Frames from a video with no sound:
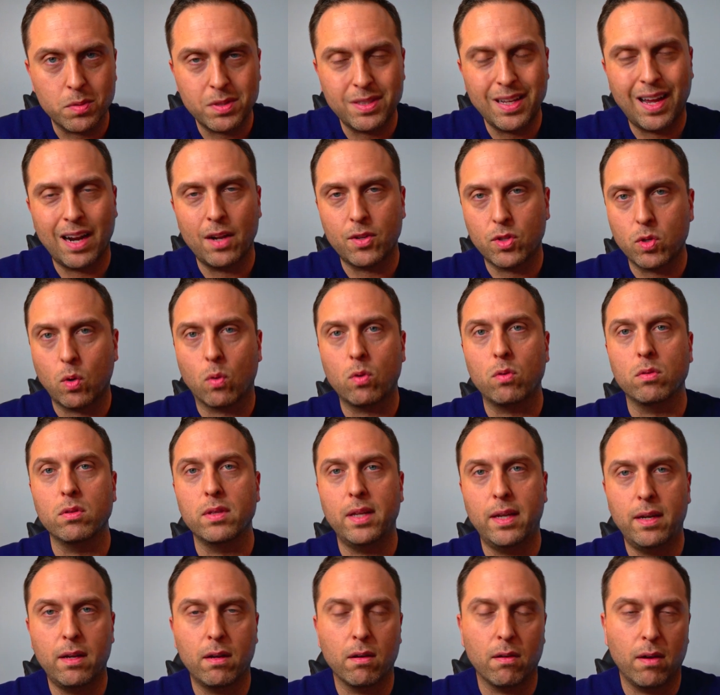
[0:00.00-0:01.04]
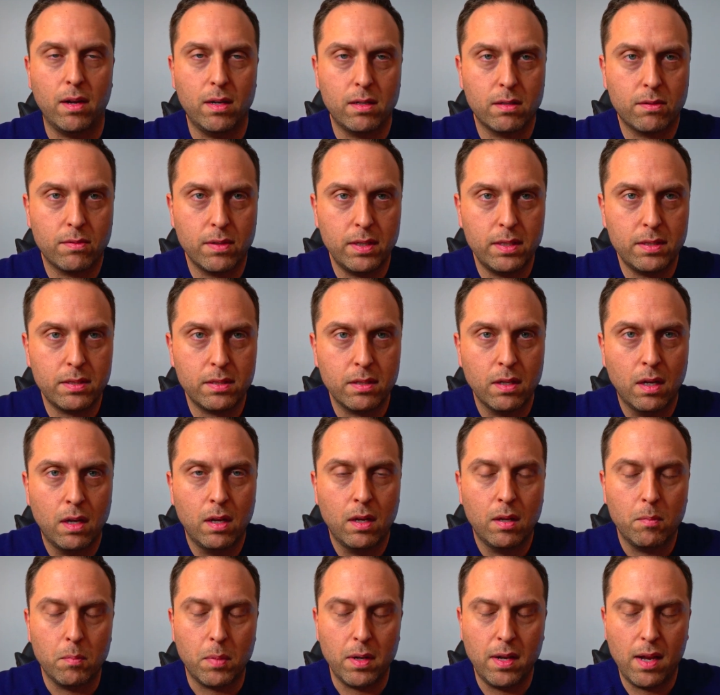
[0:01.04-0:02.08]
it's not a total linear increase,
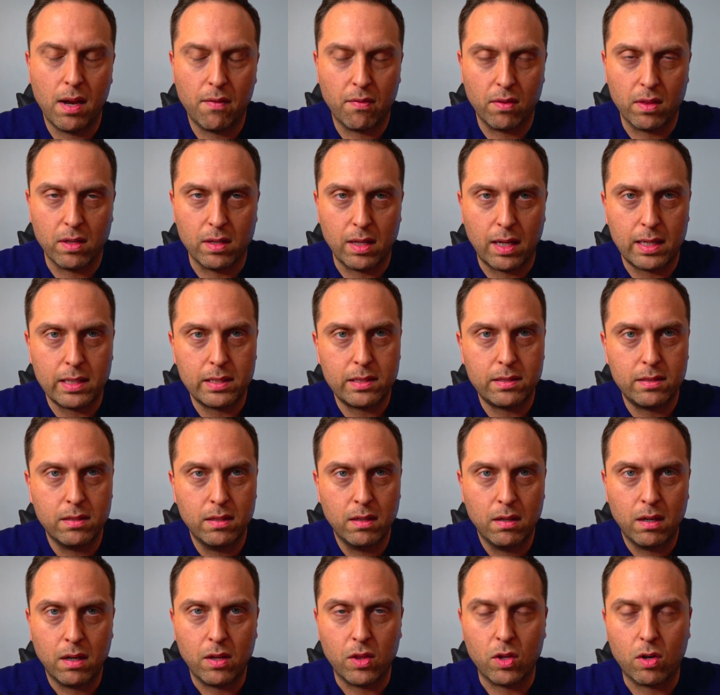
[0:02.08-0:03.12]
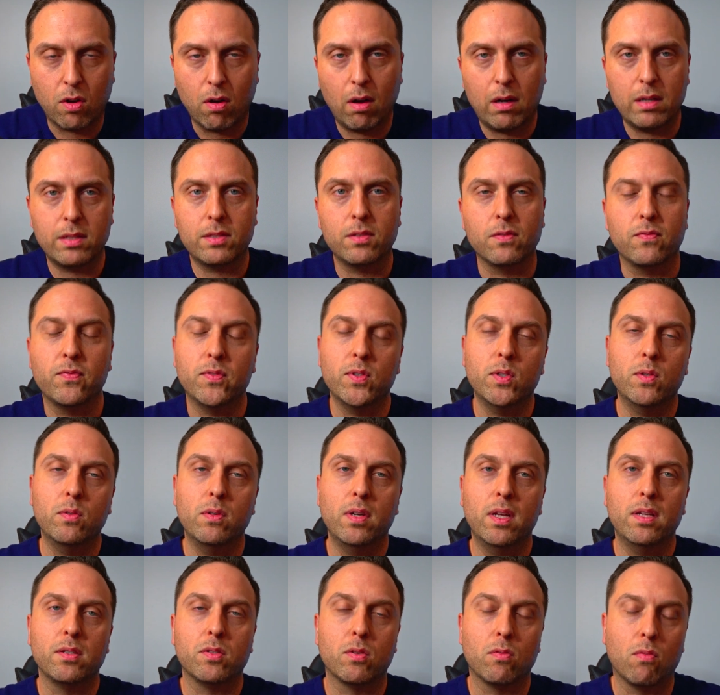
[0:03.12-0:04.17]
but nevertheless, the cost of
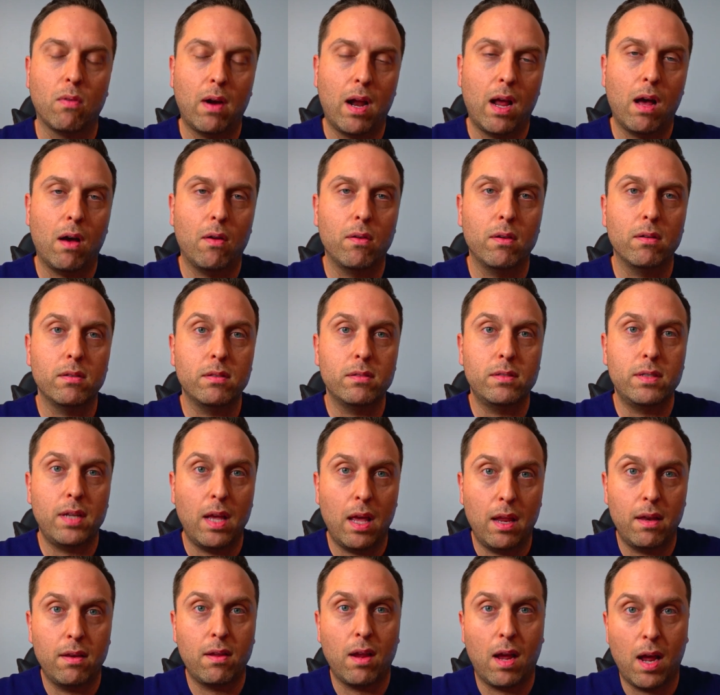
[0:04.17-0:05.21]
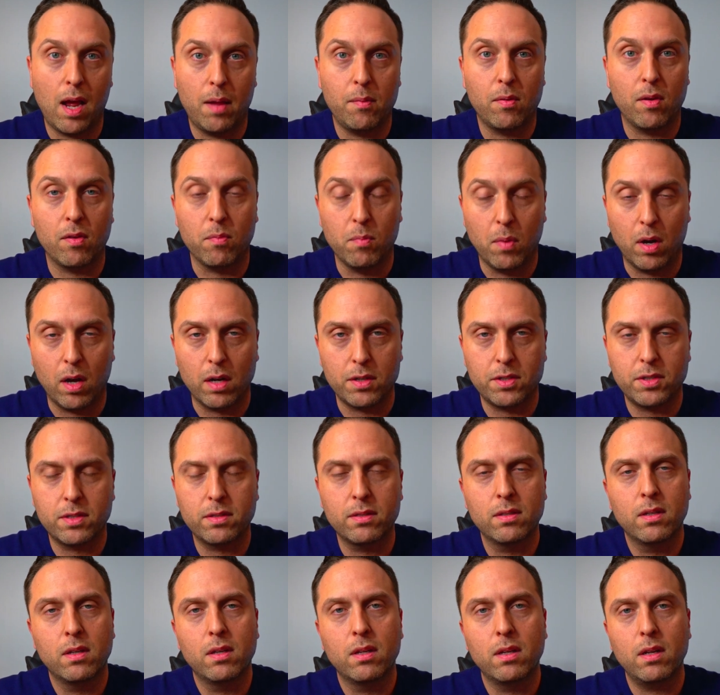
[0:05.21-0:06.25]
food is around 10 times as much
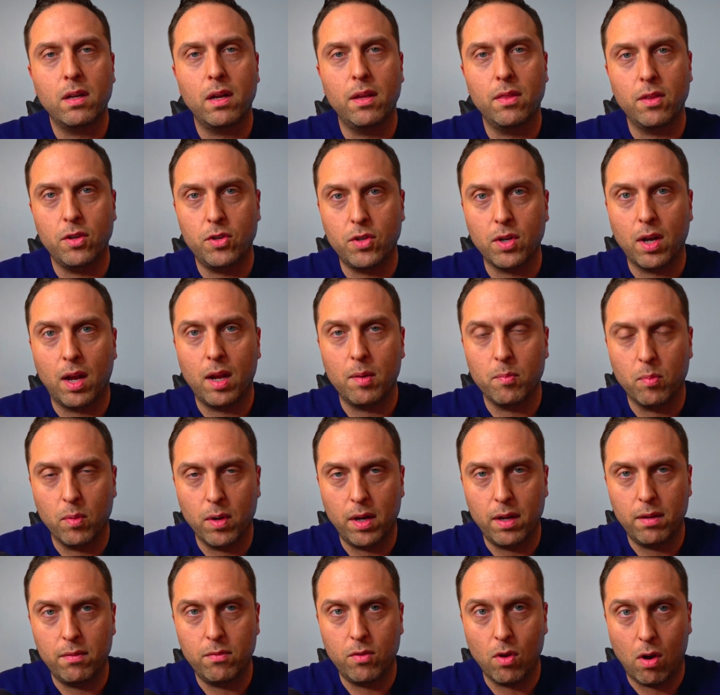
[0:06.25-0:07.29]
in the giant breed